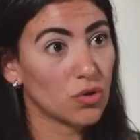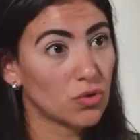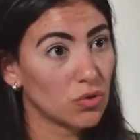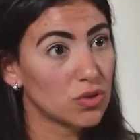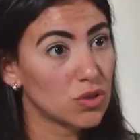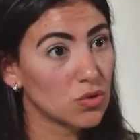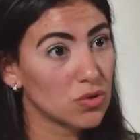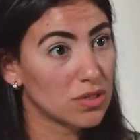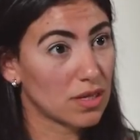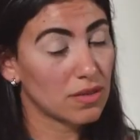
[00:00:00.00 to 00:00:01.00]
you don't
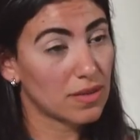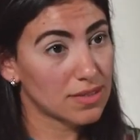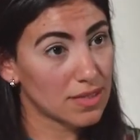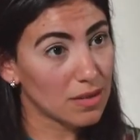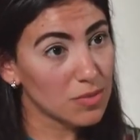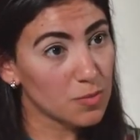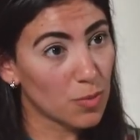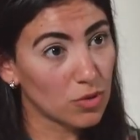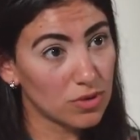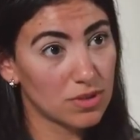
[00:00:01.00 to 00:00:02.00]
use the same
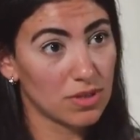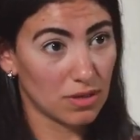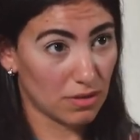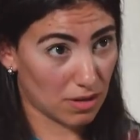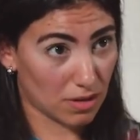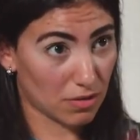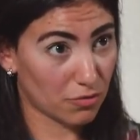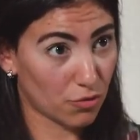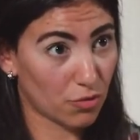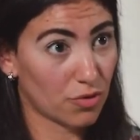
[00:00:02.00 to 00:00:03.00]
spot
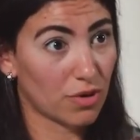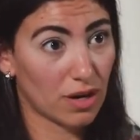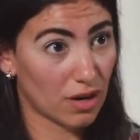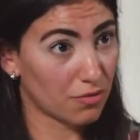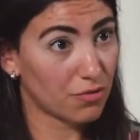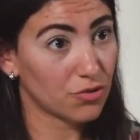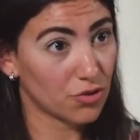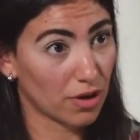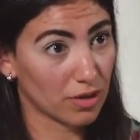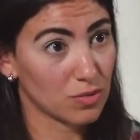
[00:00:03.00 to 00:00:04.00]
for every
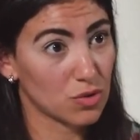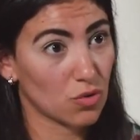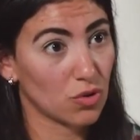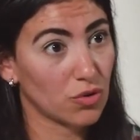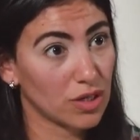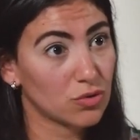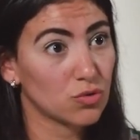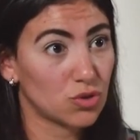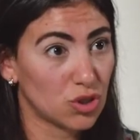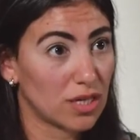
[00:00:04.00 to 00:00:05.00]
time. So you need
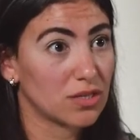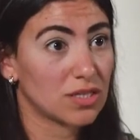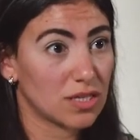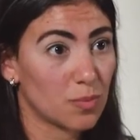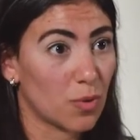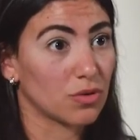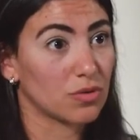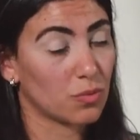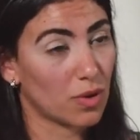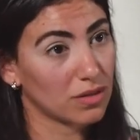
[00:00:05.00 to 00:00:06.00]
to change the spot.
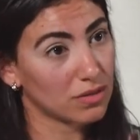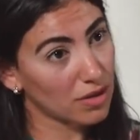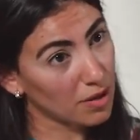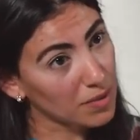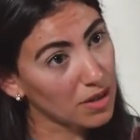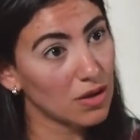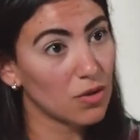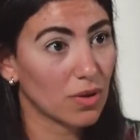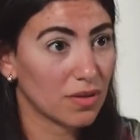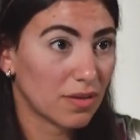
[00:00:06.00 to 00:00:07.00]
One time
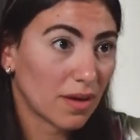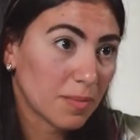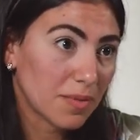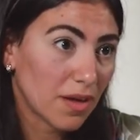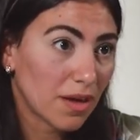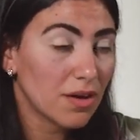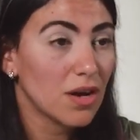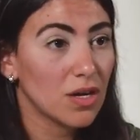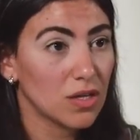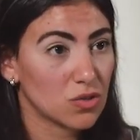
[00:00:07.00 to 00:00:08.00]
here, one time there,
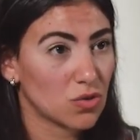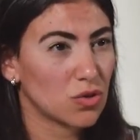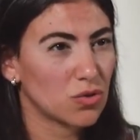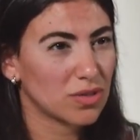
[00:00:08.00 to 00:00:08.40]
so you